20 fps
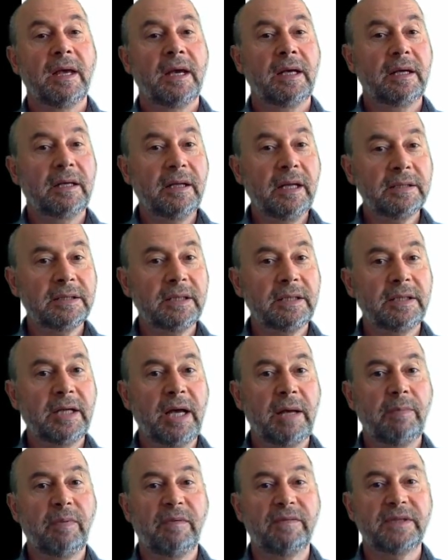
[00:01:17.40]
In another
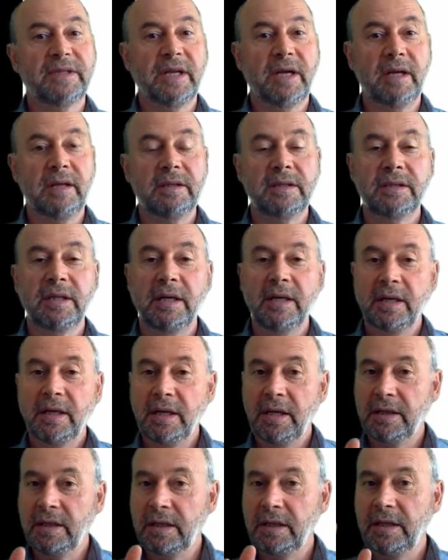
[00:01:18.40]
type of cells,
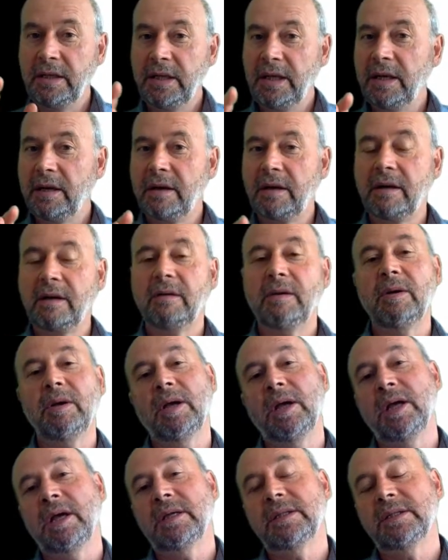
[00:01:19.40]
in a near
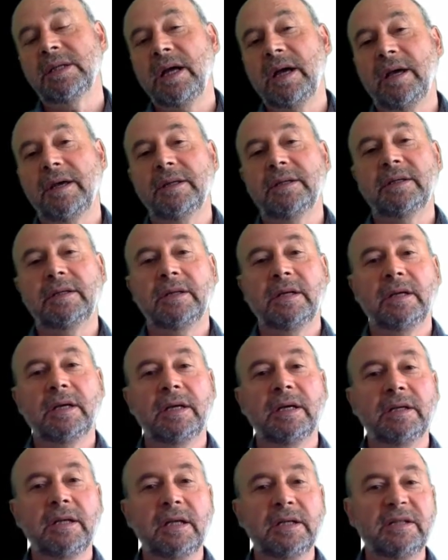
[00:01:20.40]
site,
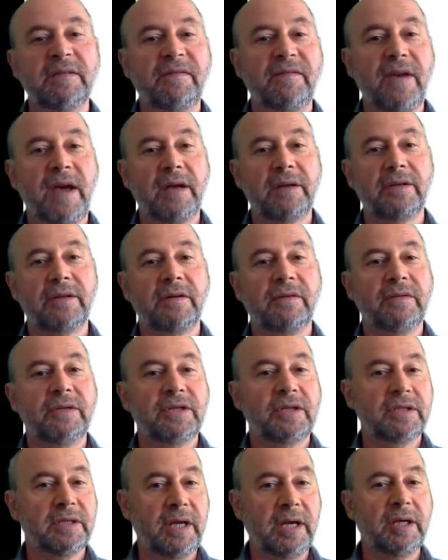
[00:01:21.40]
another factor, which
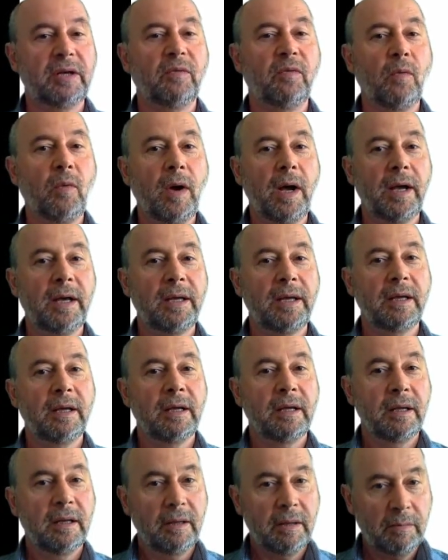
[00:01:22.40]
is NFY,
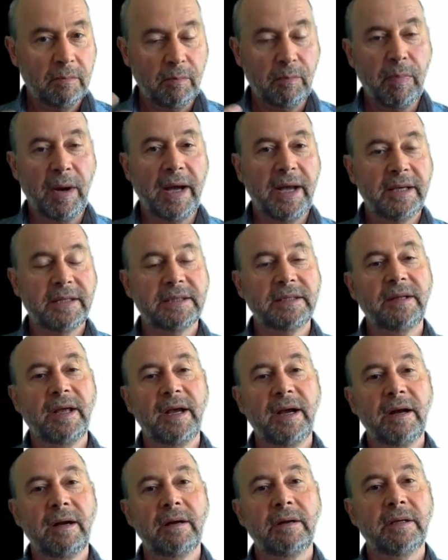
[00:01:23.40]
binds
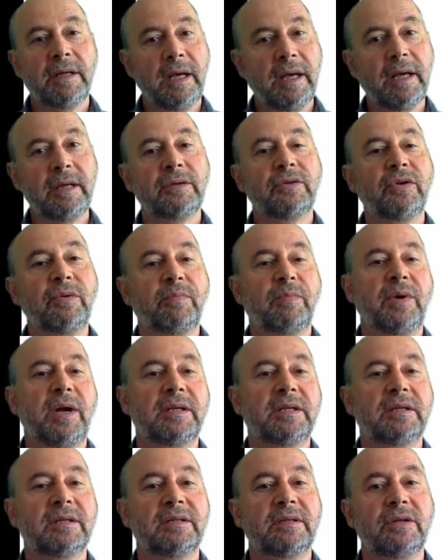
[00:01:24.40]
there and
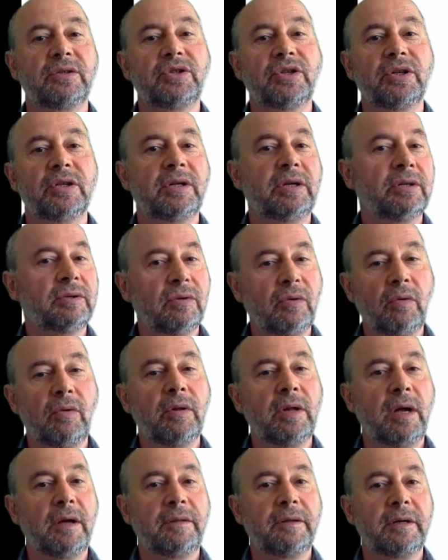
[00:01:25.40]
represses the gene in
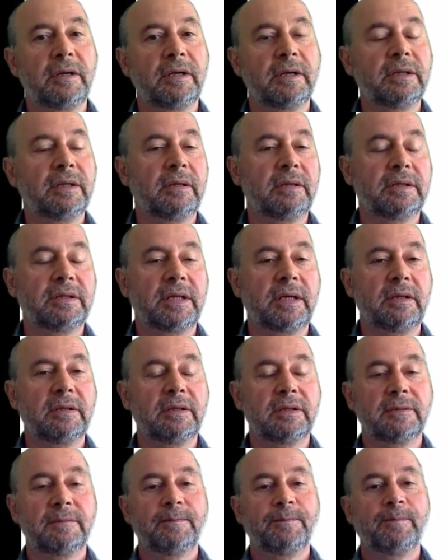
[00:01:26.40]
all other adult
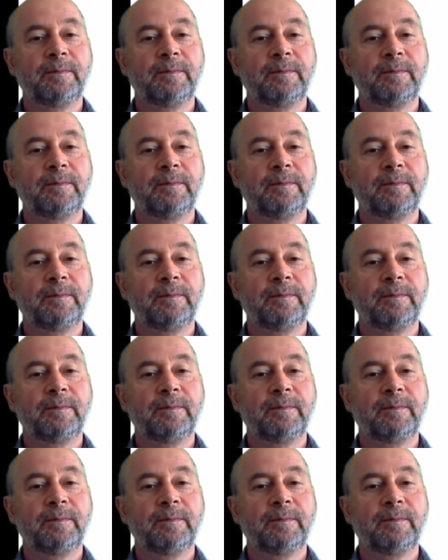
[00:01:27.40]
cells.